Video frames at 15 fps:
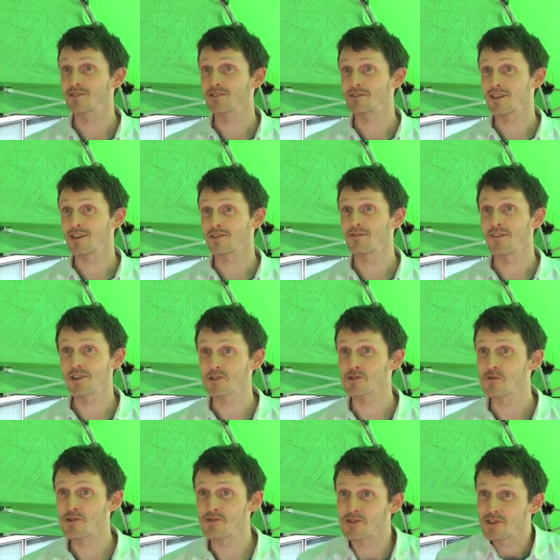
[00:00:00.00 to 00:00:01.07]
it's fun
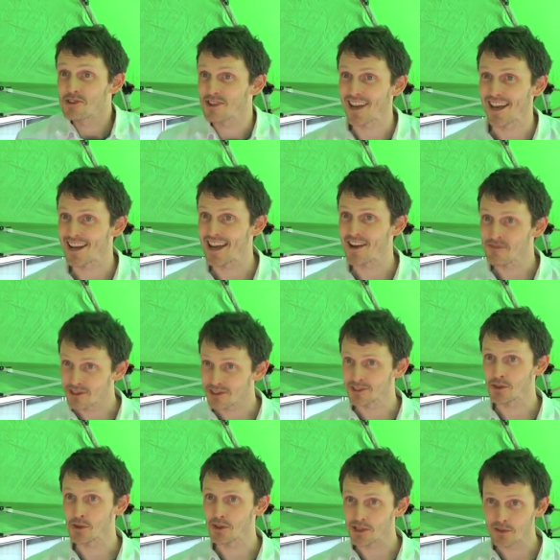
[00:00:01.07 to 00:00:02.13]
as well because you're getting out,
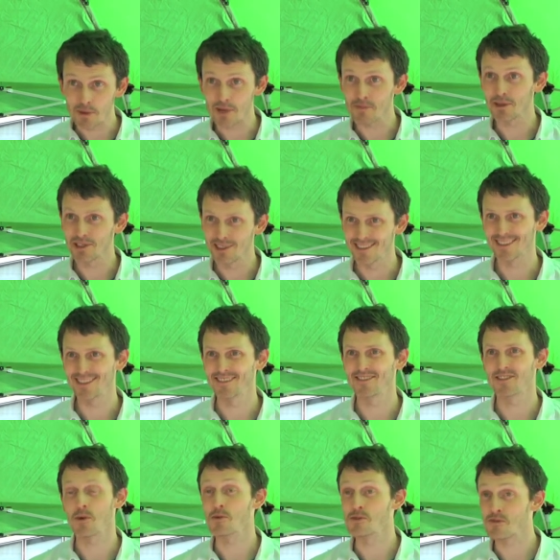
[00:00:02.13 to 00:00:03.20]
talking to people, and
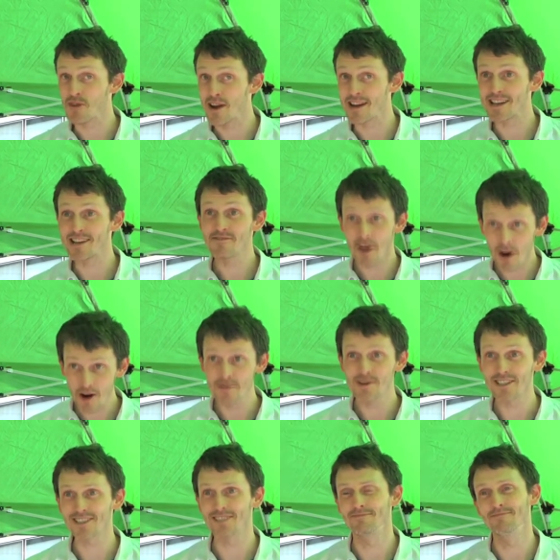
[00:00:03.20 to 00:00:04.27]
it's always a friendly
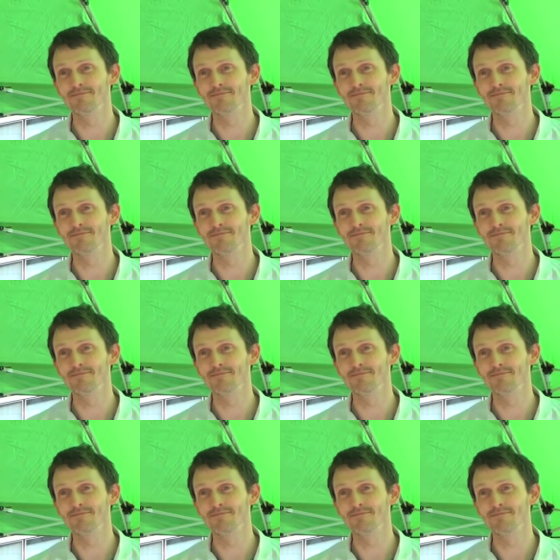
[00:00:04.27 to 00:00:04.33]
environment.